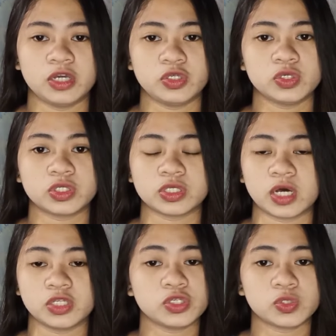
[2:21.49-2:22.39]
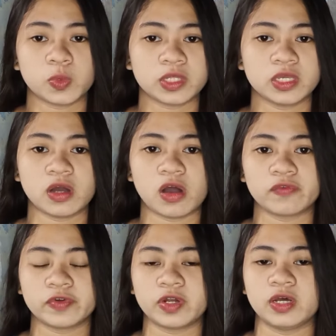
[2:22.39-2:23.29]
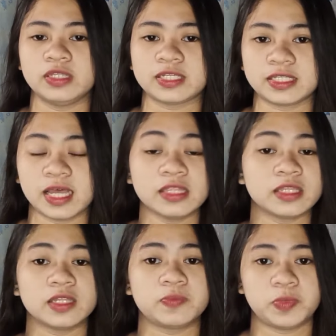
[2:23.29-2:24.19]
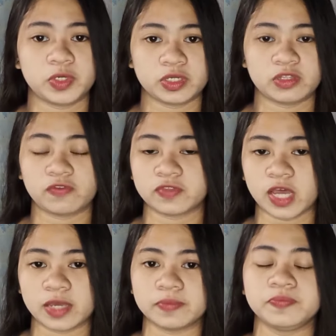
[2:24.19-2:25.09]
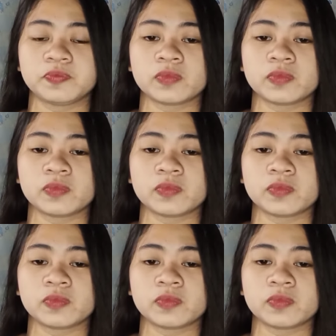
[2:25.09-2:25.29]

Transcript: usually over an extended period of time.